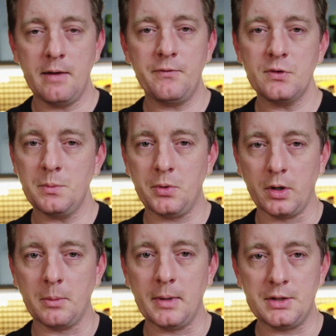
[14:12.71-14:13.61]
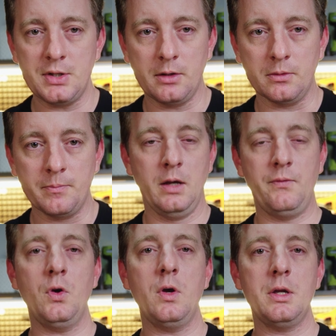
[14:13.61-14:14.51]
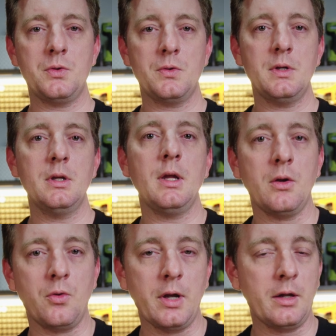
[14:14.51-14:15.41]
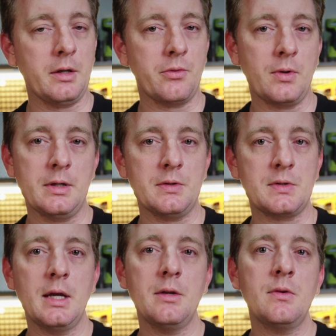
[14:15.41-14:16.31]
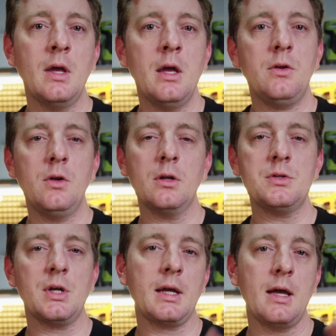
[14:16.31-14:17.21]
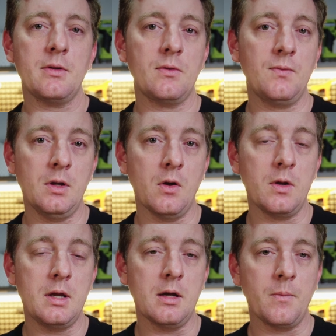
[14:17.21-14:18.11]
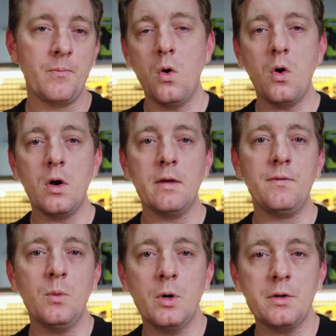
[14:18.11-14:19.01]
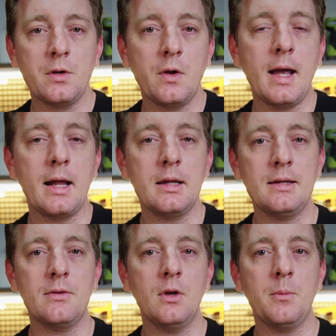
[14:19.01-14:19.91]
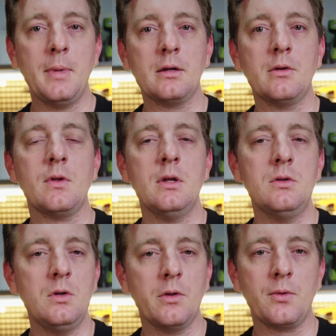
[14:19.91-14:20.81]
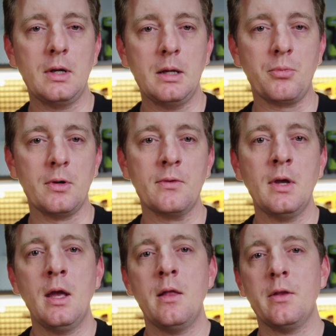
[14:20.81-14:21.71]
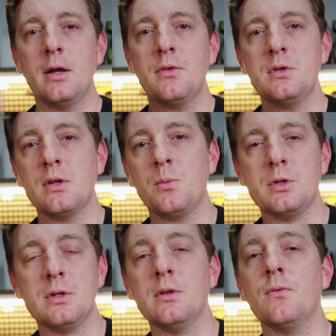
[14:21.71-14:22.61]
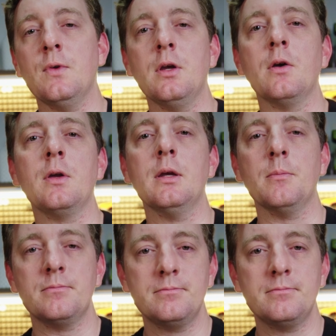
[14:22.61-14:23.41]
and for supporting my channel. If you're interested in Creality three D scanners, you can check out this video here. Or if you want to know how to insert magnets into your three D prints, then I suggest watching this video here.